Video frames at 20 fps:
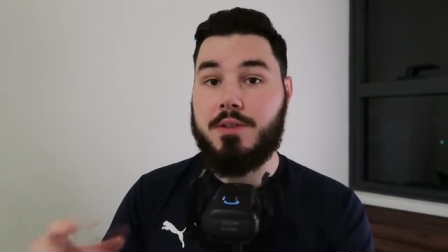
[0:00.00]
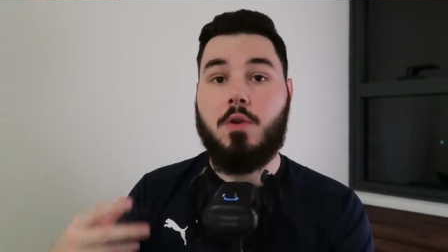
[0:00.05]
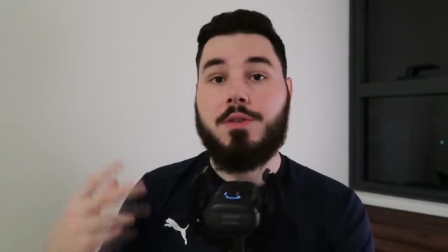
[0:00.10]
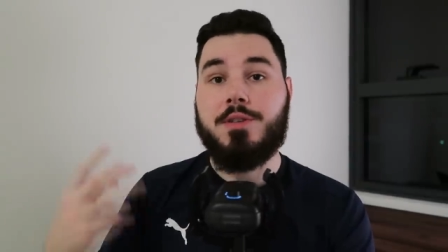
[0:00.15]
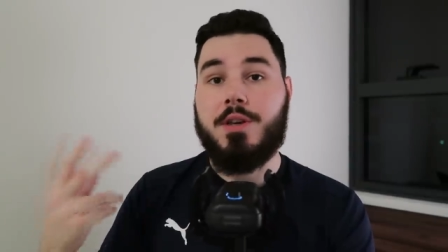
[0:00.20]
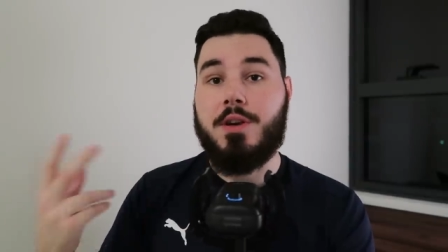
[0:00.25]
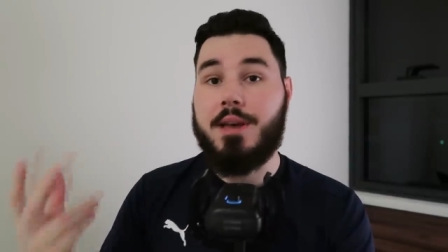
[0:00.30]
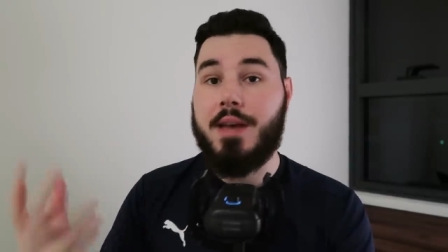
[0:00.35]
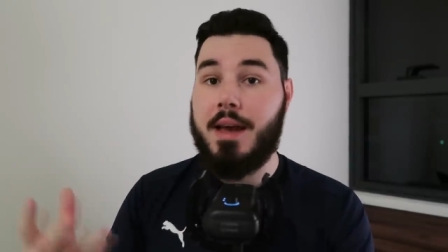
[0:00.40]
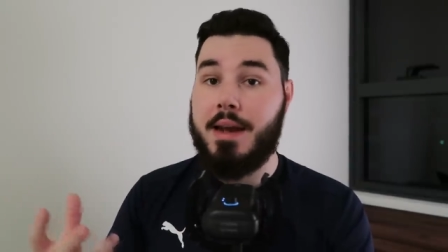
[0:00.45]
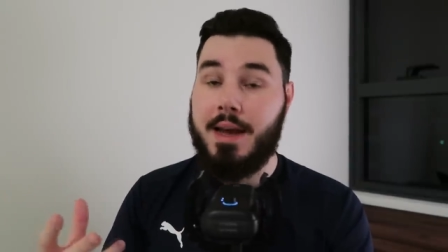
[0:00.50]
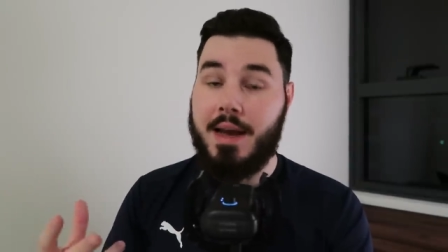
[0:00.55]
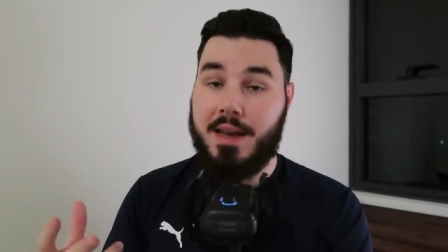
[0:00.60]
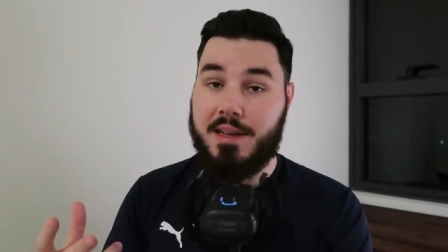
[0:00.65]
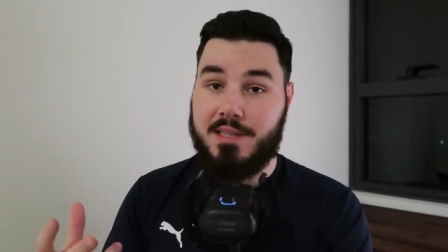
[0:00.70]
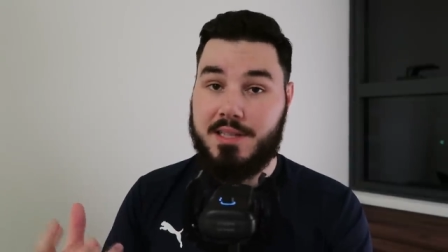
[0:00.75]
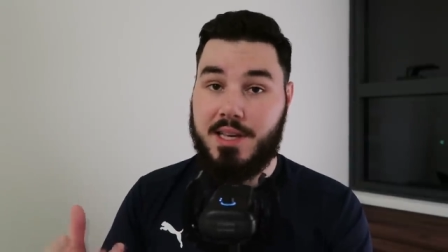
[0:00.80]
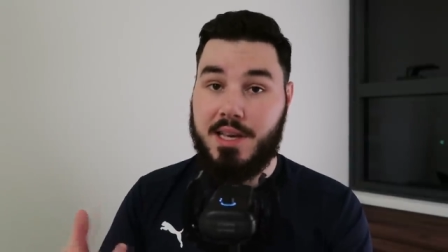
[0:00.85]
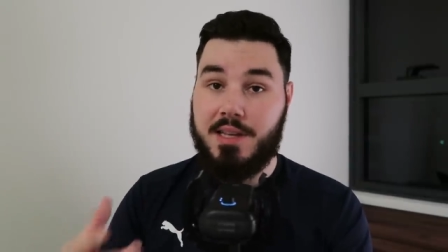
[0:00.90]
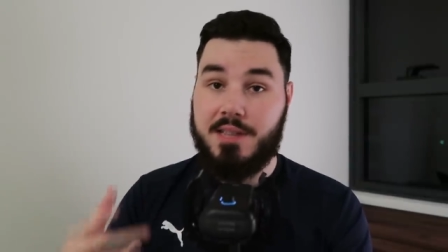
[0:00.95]
also getting
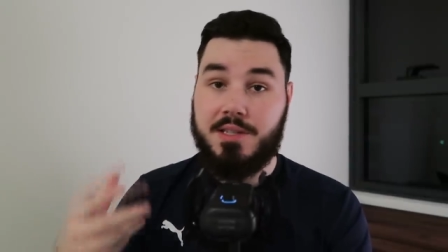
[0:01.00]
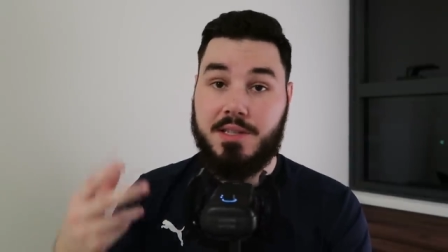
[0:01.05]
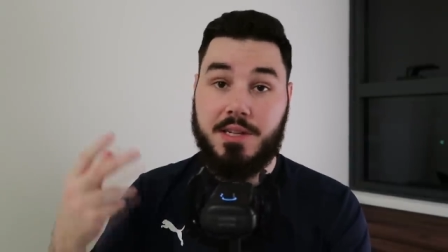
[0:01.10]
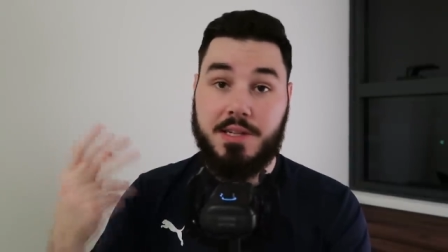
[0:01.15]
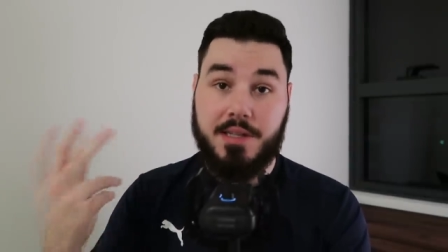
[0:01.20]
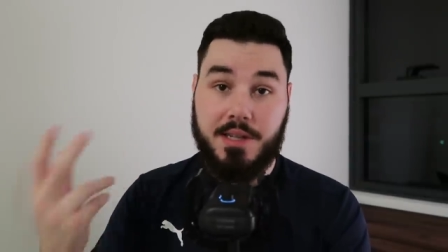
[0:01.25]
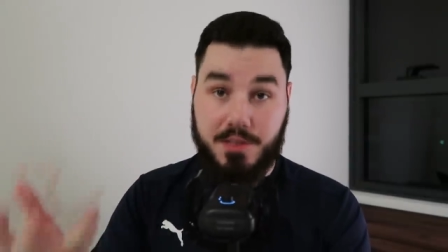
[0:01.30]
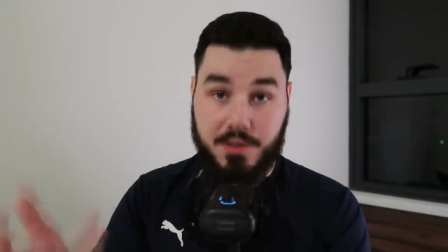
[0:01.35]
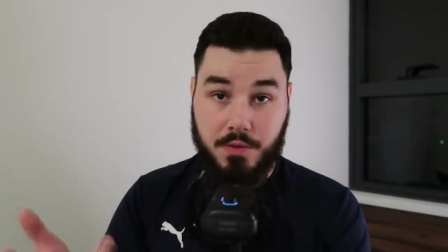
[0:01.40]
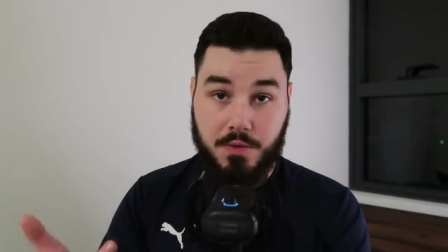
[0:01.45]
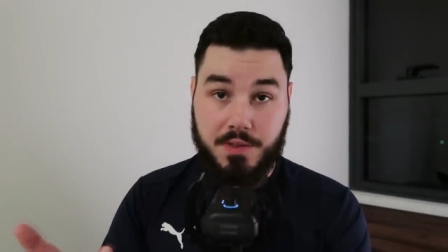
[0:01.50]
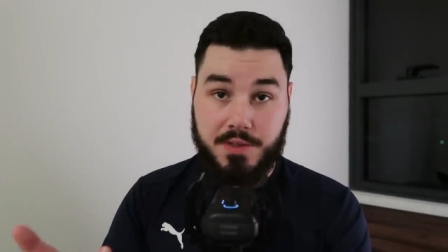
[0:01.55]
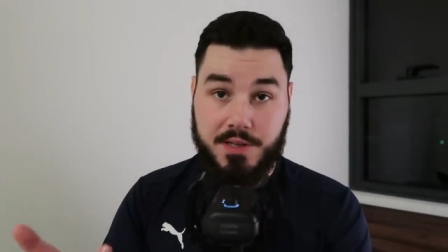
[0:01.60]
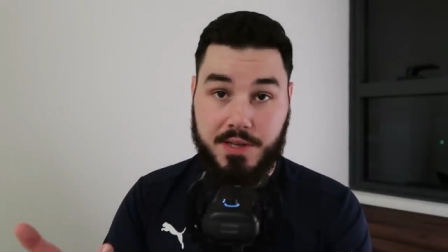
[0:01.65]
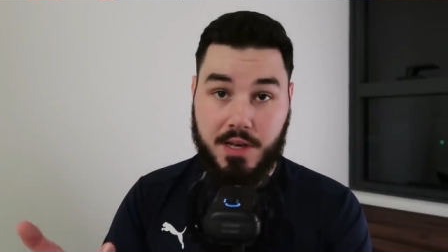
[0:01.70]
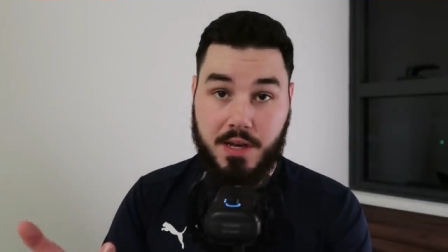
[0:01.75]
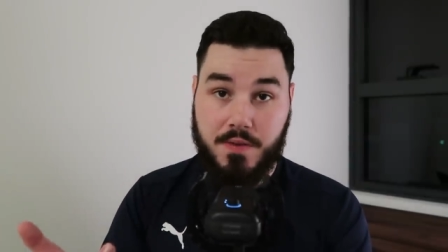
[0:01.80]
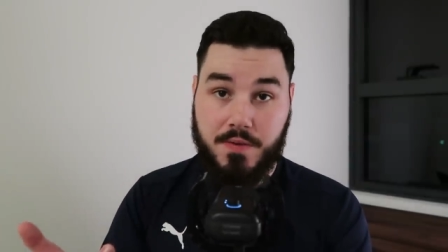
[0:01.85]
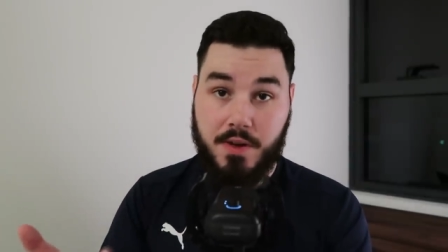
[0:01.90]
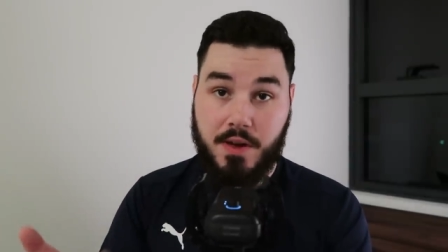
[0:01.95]
access to the Discord
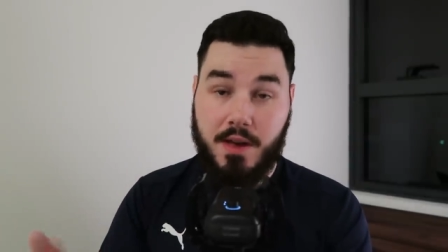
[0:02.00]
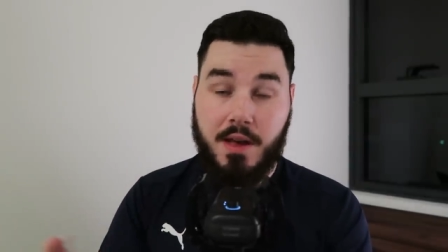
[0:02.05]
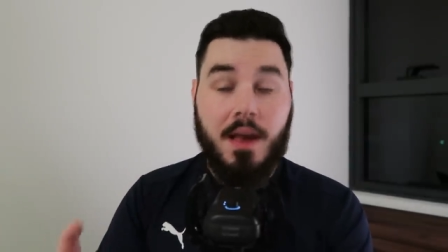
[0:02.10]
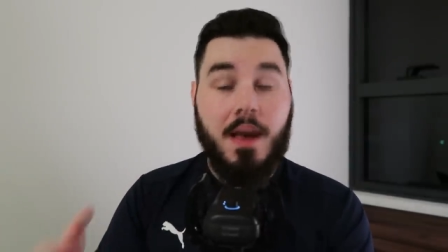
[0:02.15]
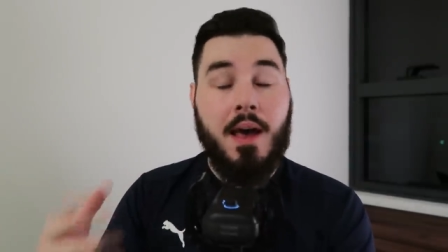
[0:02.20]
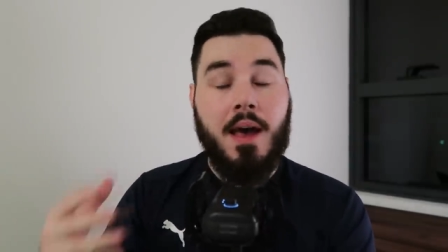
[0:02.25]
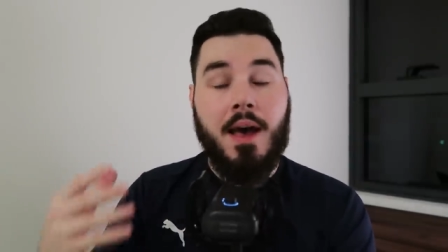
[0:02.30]
server,